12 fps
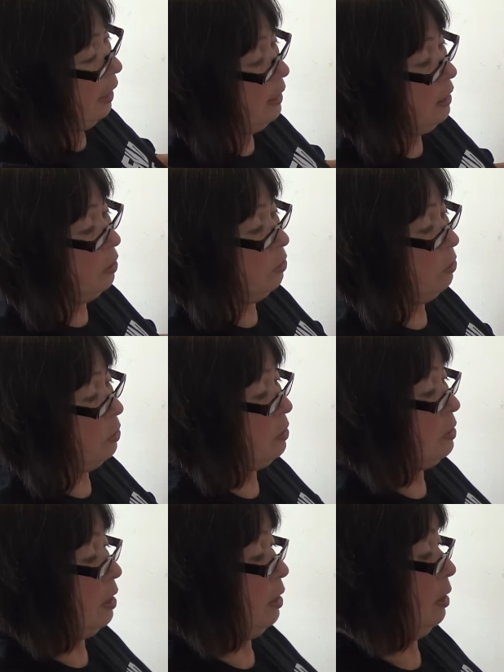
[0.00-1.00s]
I
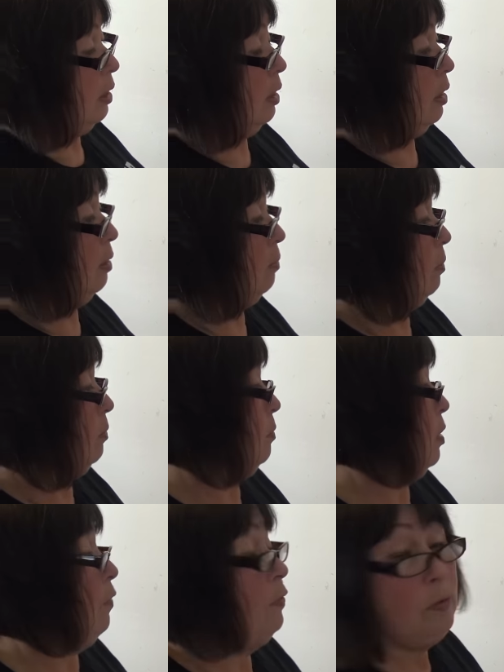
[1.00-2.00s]
used um,
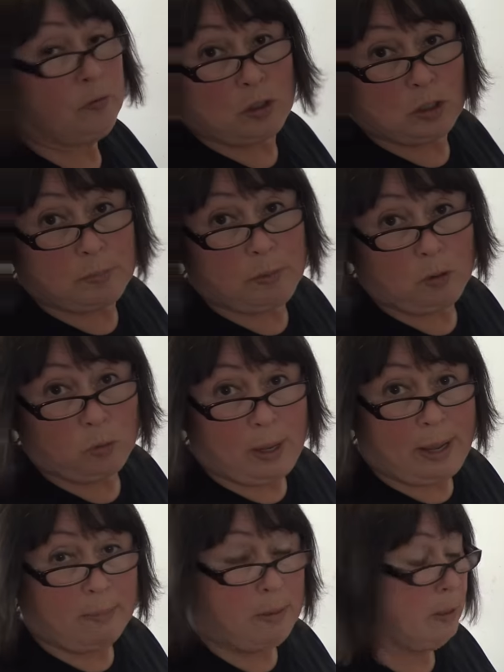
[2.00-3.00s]
a fusible
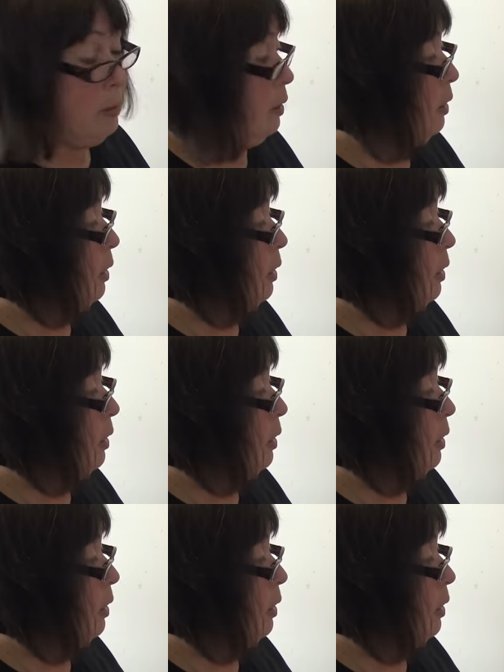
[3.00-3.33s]
web